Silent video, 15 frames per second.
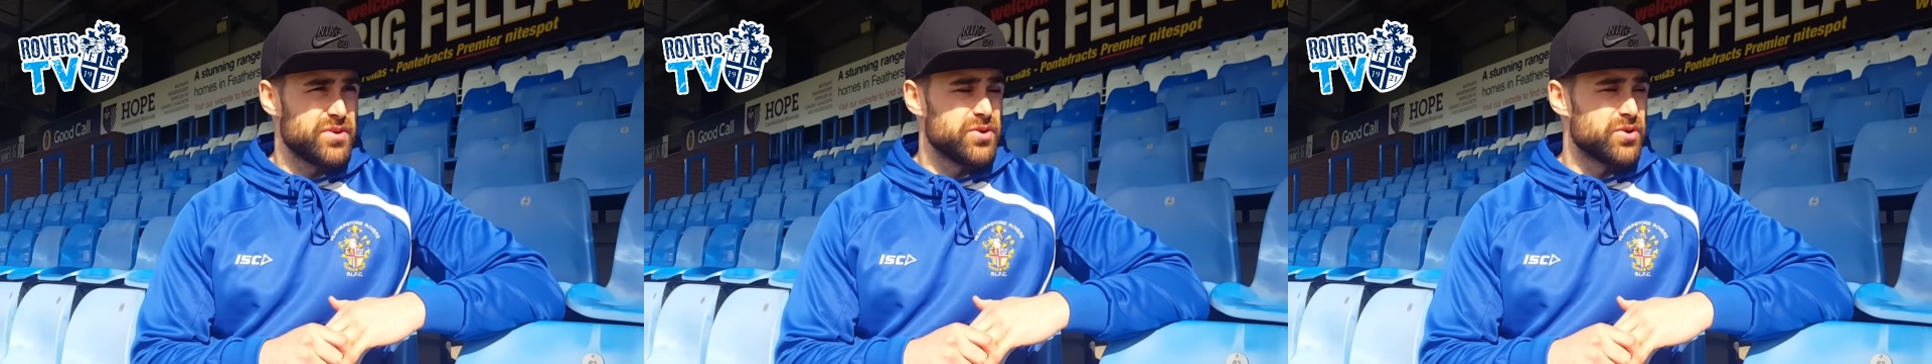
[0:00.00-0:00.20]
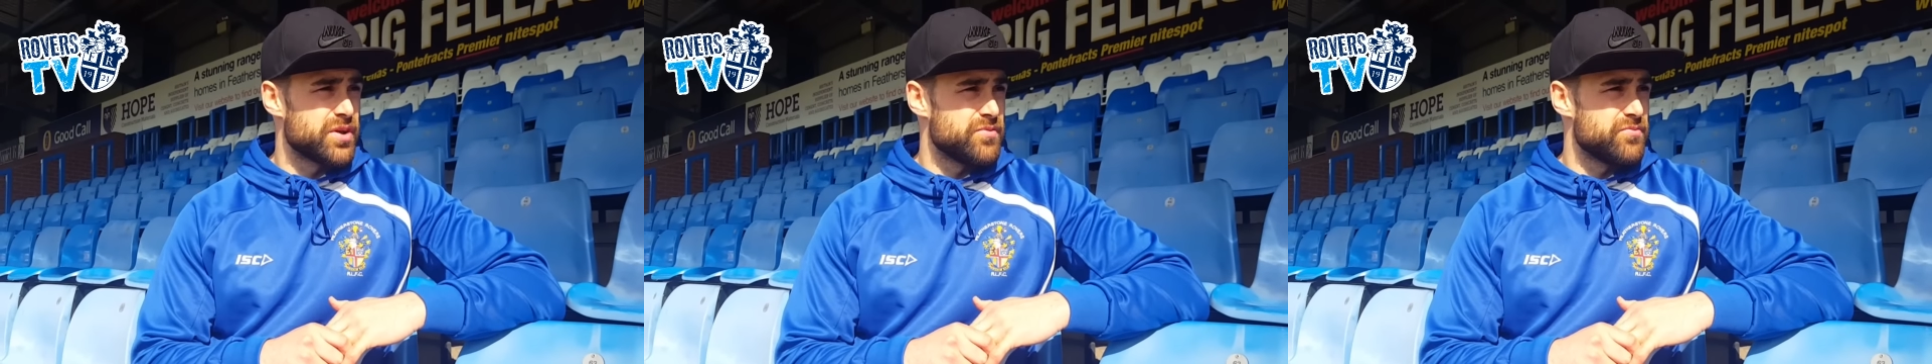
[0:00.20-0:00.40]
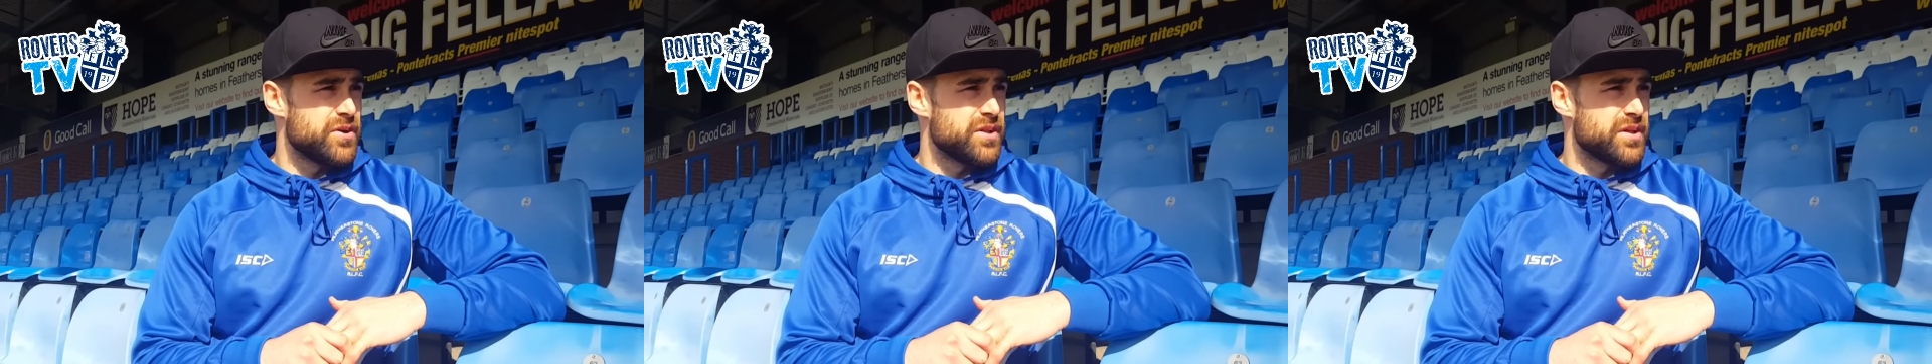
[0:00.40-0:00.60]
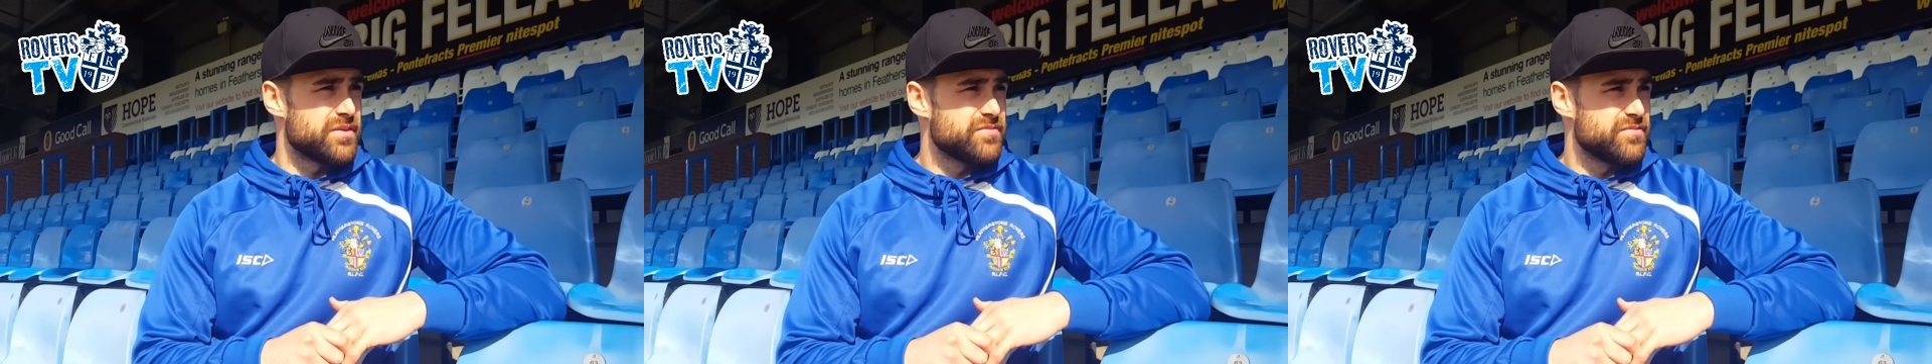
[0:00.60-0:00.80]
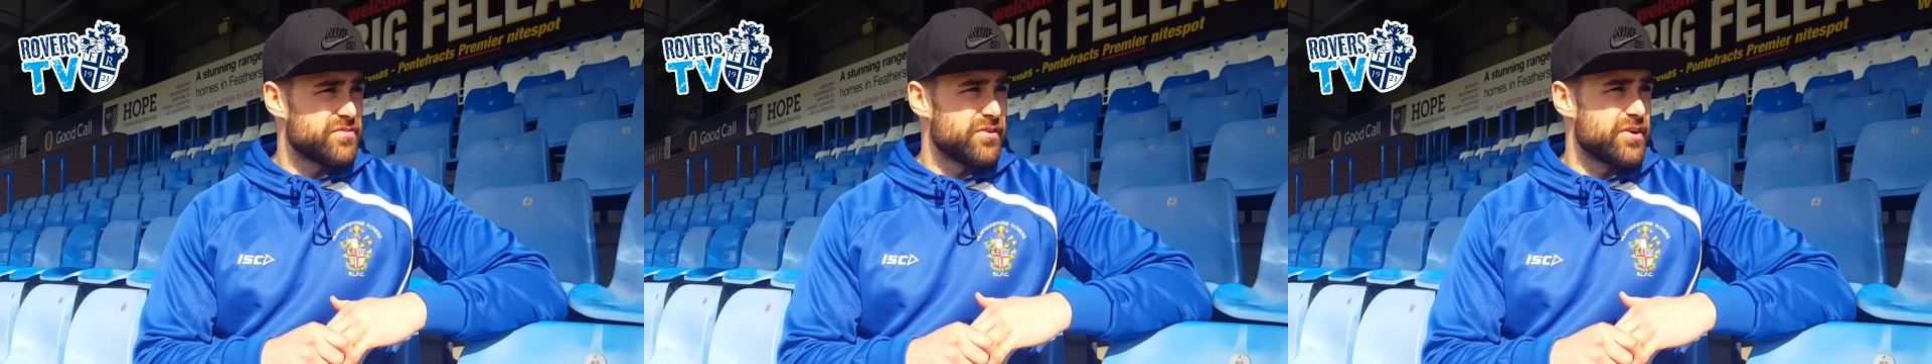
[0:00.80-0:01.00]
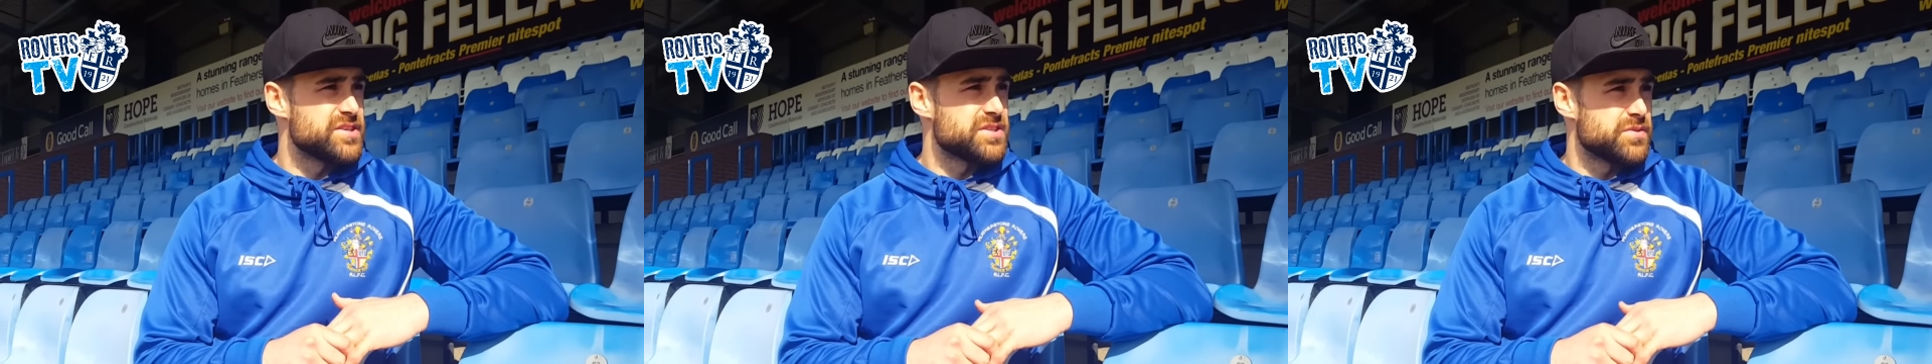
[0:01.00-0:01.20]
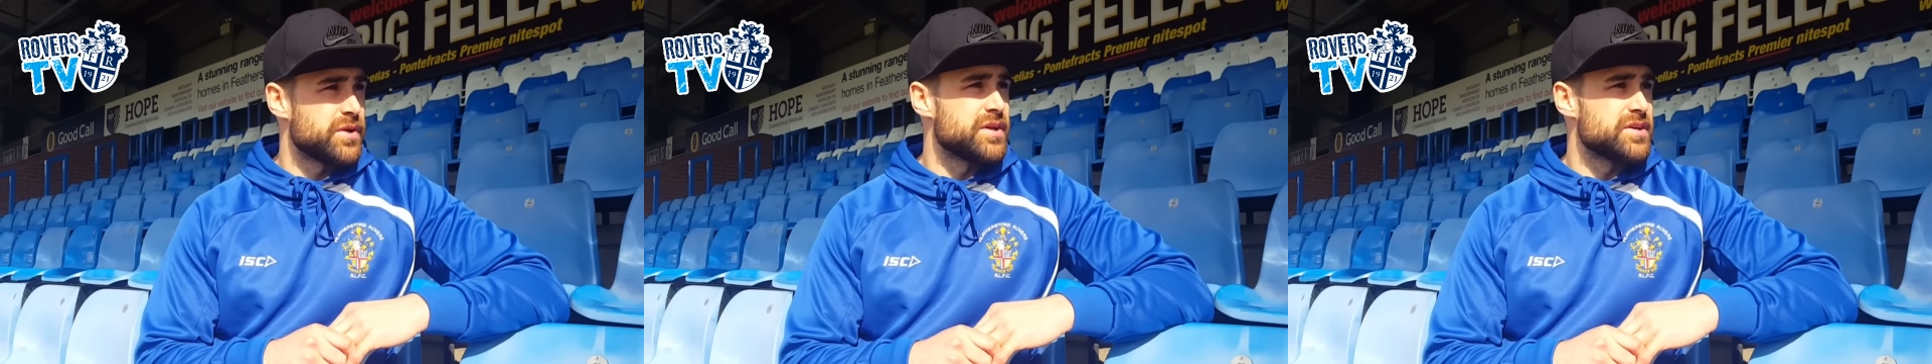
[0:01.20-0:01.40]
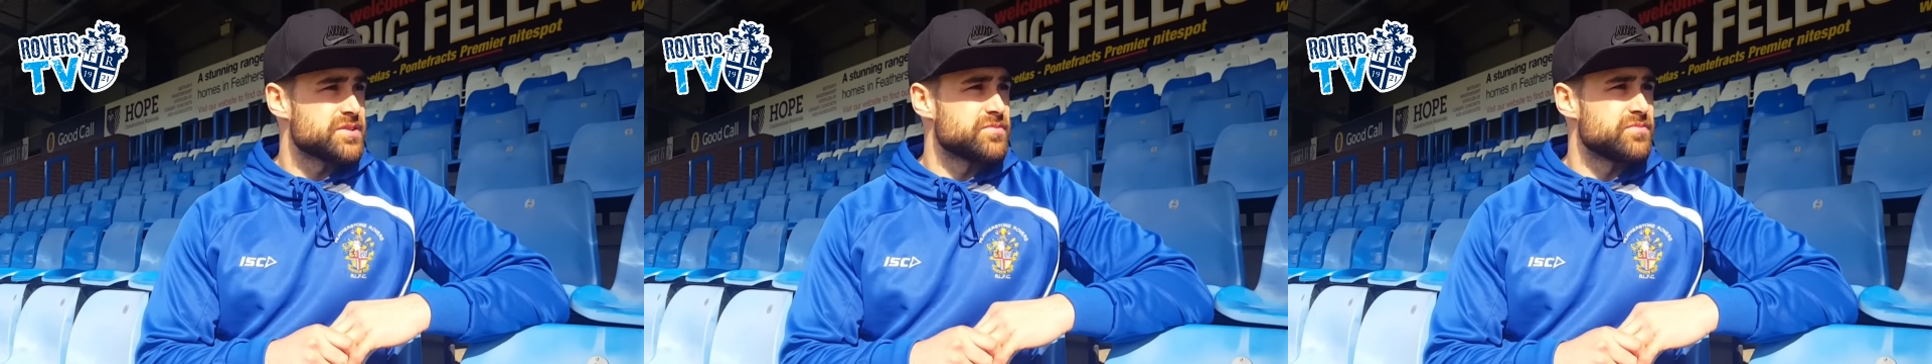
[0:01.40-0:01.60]
they dug in really for 80
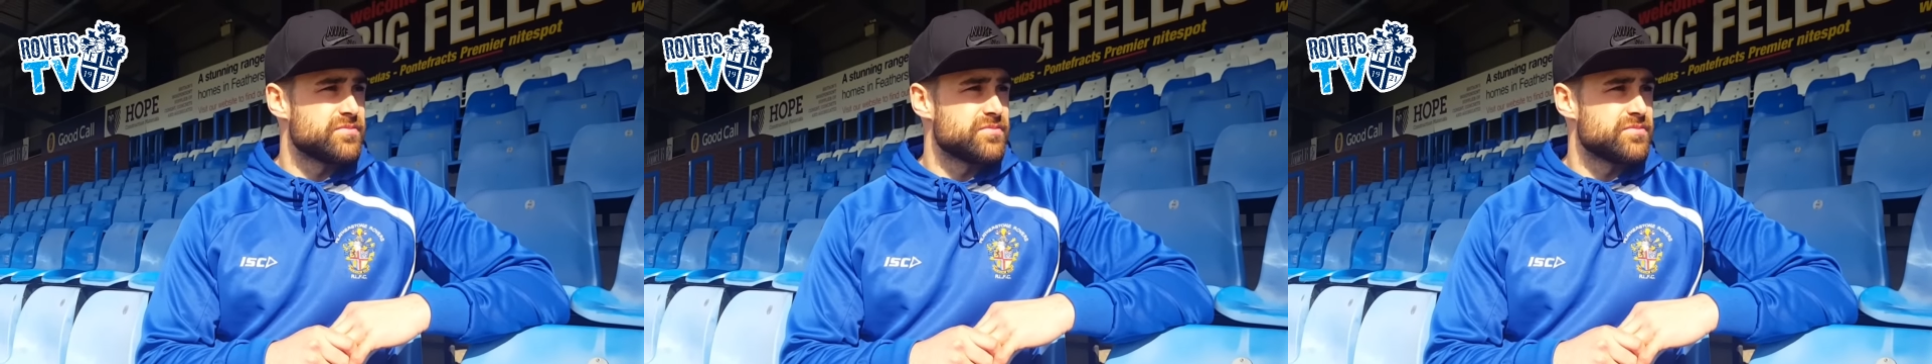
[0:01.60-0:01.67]
minutes,